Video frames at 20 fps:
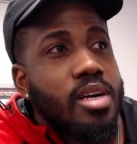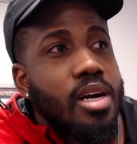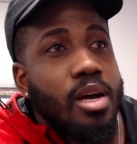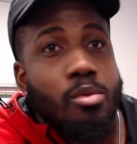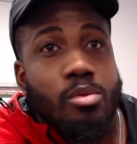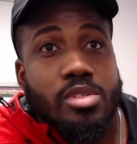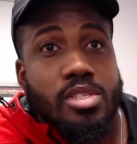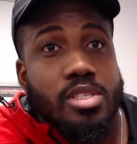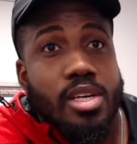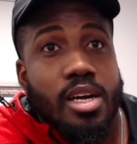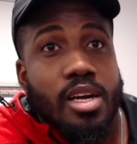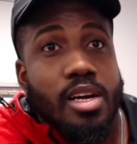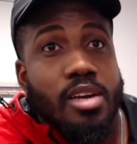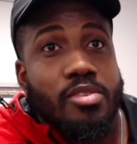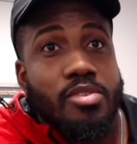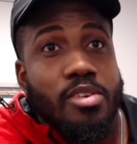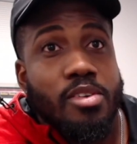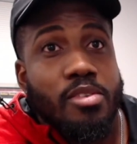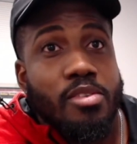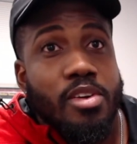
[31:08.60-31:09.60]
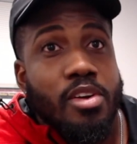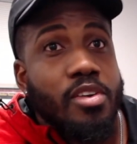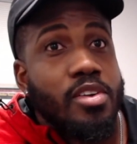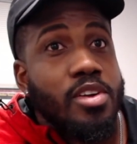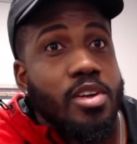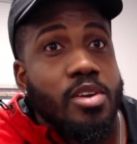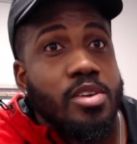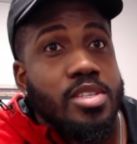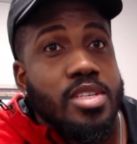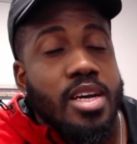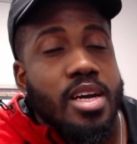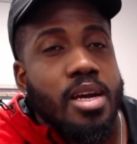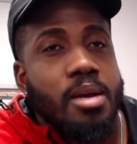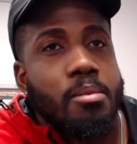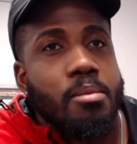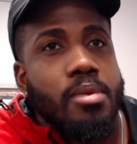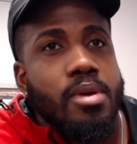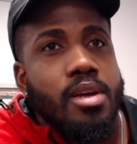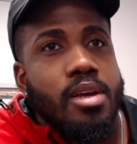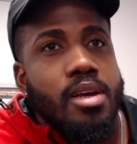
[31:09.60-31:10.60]
I was shy for a very long
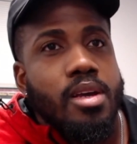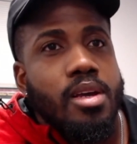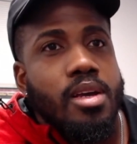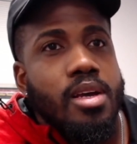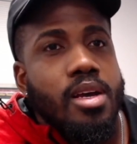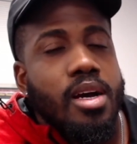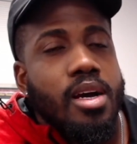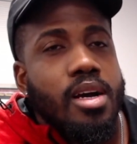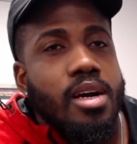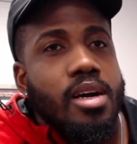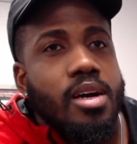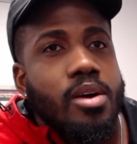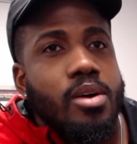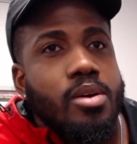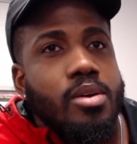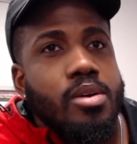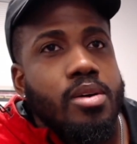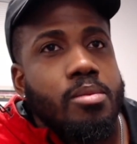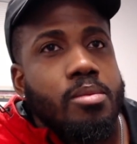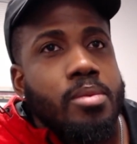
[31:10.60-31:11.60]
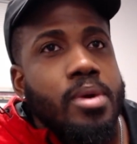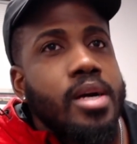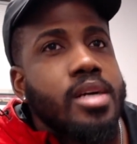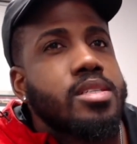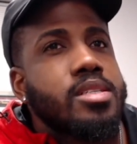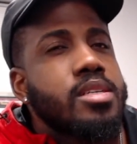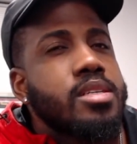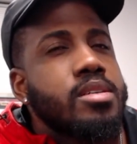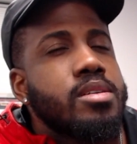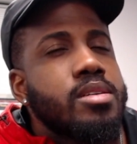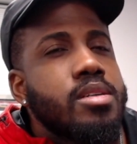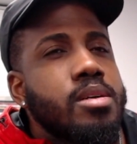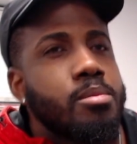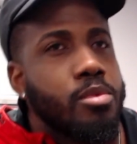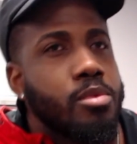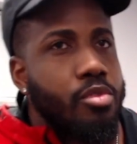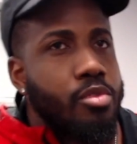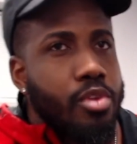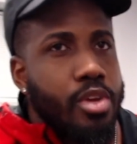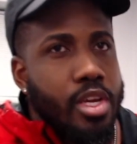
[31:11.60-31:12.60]
time. Back to, I'm
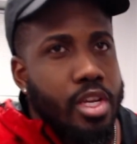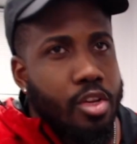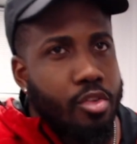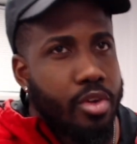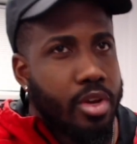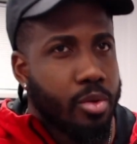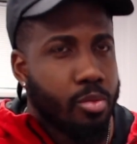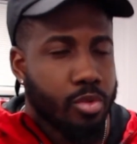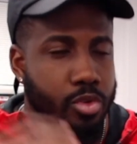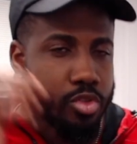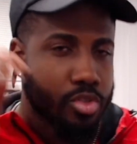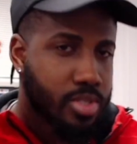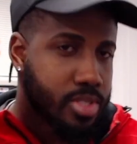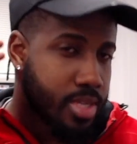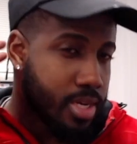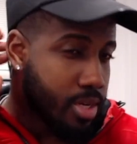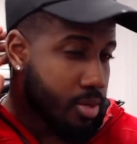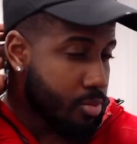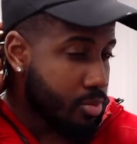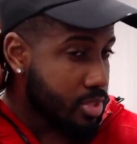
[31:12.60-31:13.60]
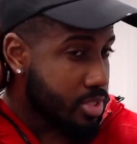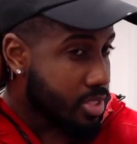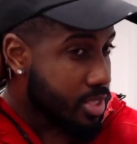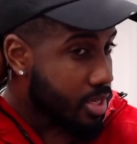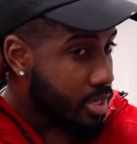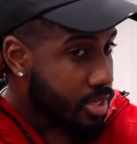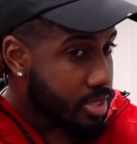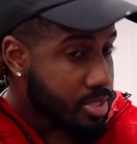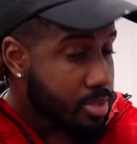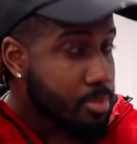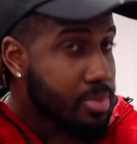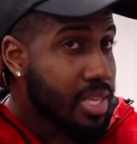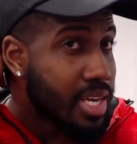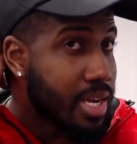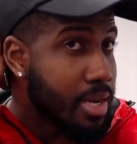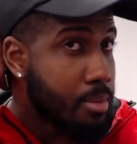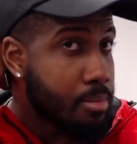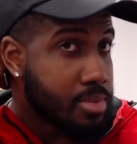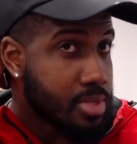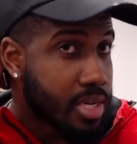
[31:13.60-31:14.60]
going to reiterate what you said when you say
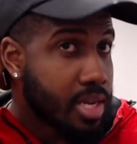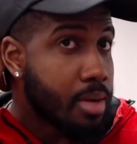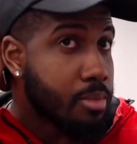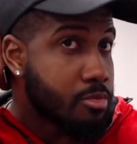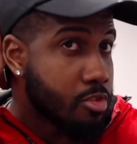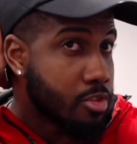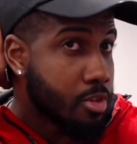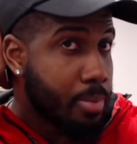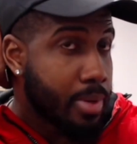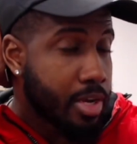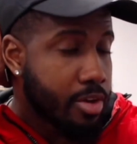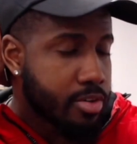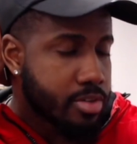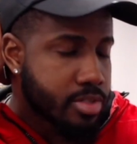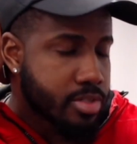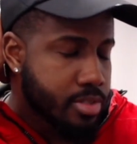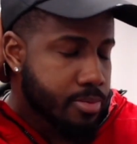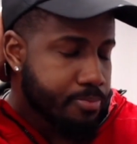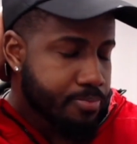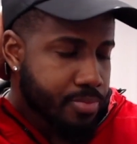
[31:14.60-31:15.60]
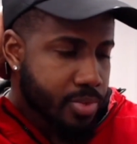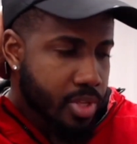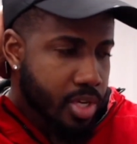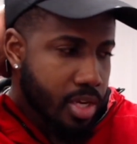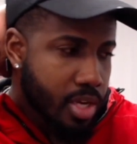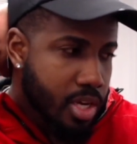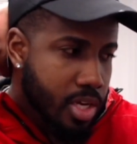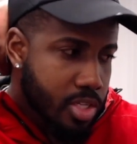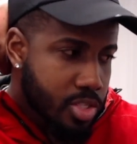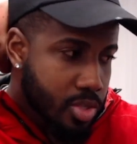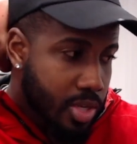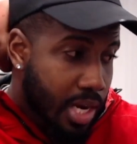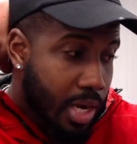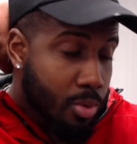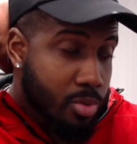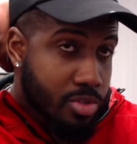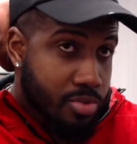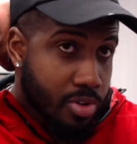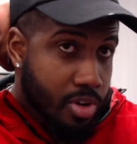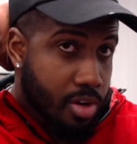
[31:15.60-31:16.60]
sometimes it comes from the parents. So I
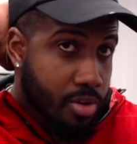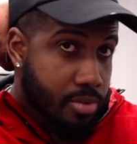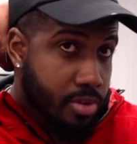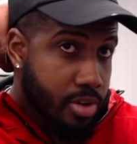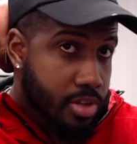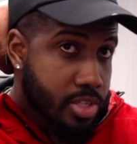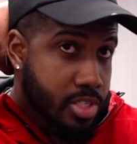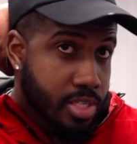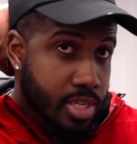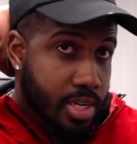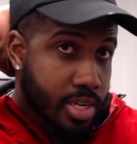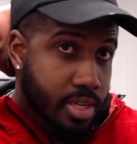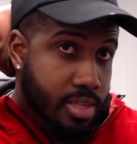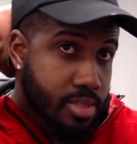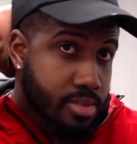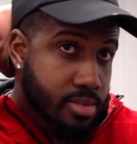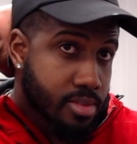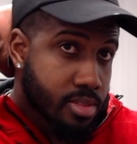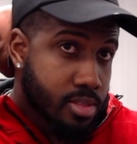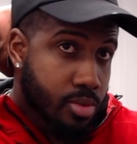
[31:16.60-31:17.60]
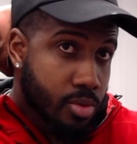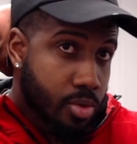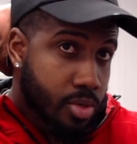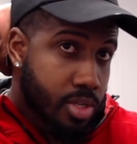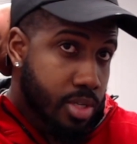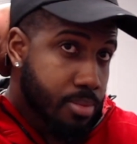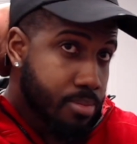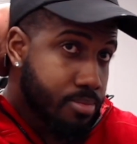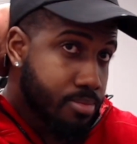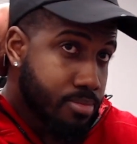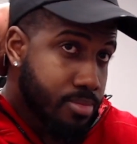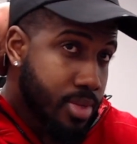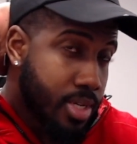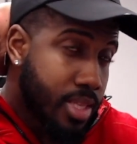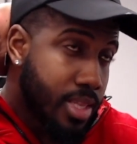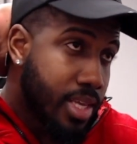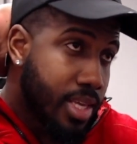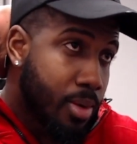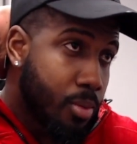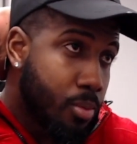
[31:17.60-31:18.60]
was very, very shy growing up.
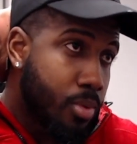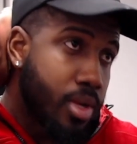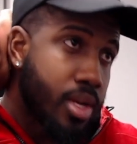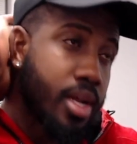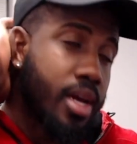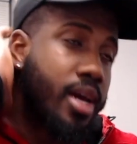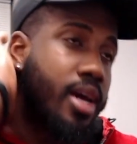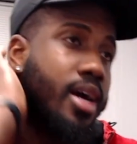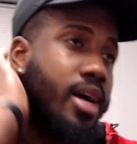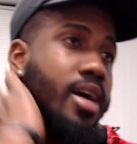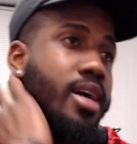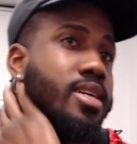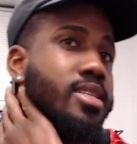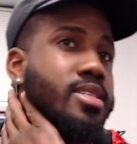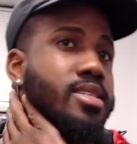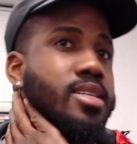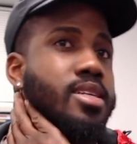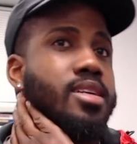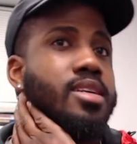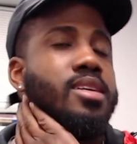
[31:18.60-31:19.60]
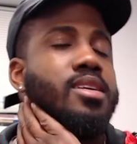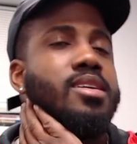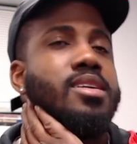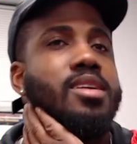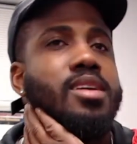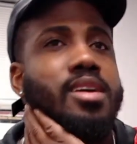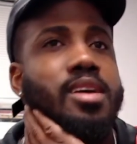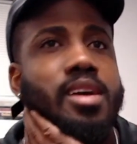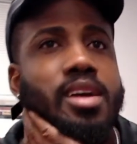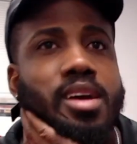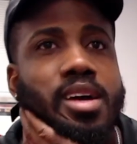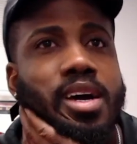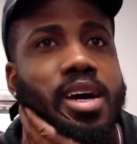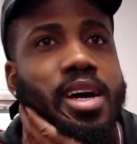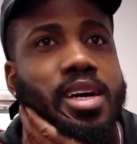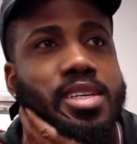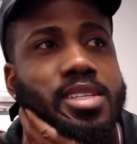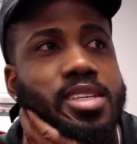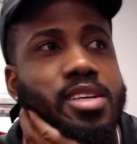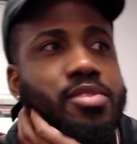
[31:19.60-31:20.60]
And then when I actually
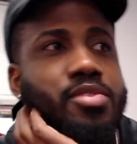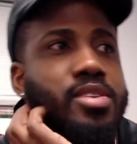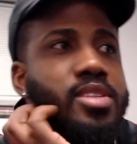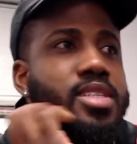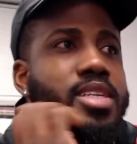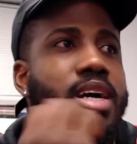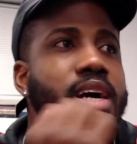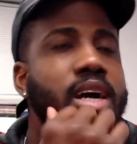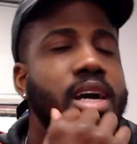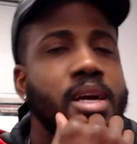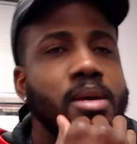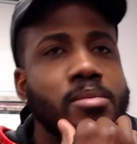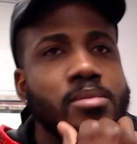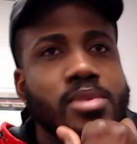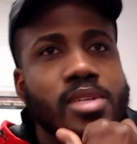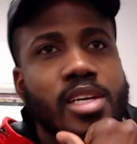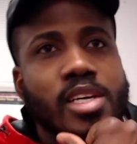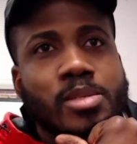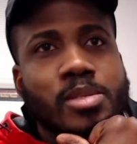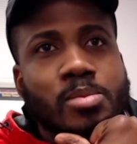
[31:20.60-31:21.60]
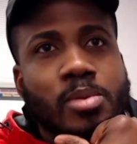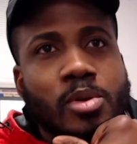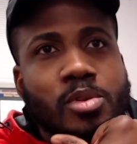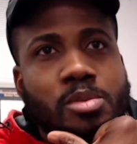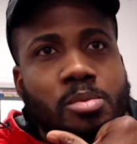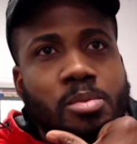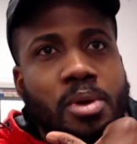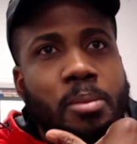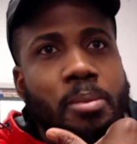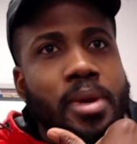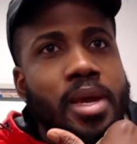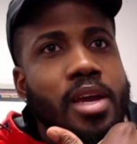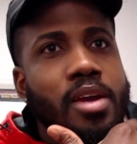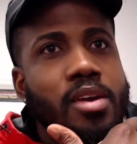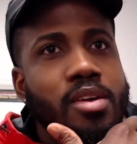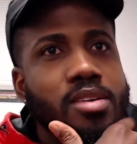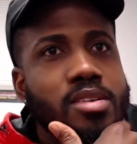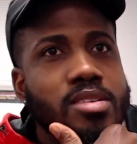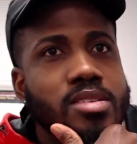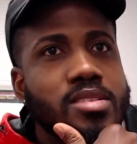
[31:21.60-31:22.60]
had different times that I spoke to my
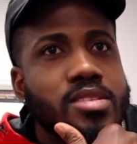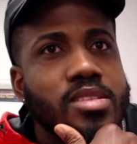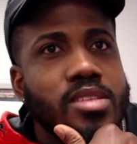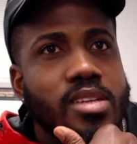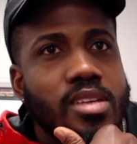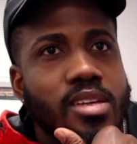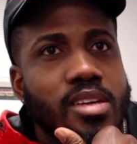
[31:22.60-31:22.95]
parents,